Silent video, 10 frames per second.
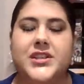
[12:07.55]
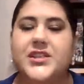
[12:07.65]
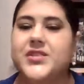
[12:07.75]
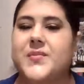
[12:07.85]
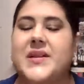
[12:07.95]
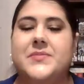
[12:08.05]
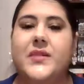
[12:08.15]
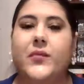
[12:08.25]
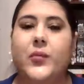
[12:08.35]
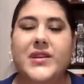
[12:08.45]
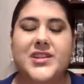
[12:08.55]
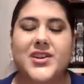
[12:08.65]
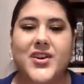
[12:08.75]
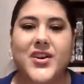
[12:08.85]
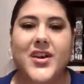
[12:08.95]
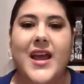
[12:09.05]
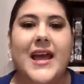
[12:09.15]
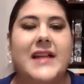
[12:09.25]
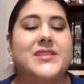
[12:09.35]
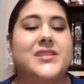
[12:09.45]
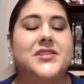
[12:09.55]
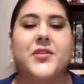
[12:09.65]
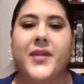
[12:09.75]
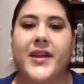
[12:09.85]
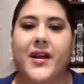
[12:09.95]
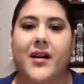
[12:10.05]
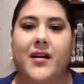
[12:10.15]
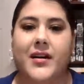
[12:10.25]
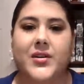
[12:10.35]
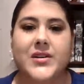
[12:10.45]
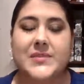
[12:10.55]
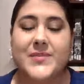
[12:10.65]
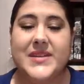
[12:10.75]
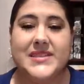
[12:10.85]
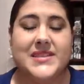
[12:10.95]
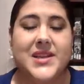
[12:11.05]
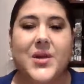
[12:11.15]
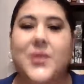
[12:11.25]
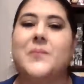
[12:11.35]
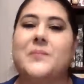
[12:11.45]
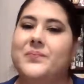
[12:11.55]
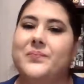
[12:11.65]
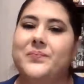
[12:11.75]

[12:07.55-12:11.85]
it just reminds me of winter and snowing on Christmas, so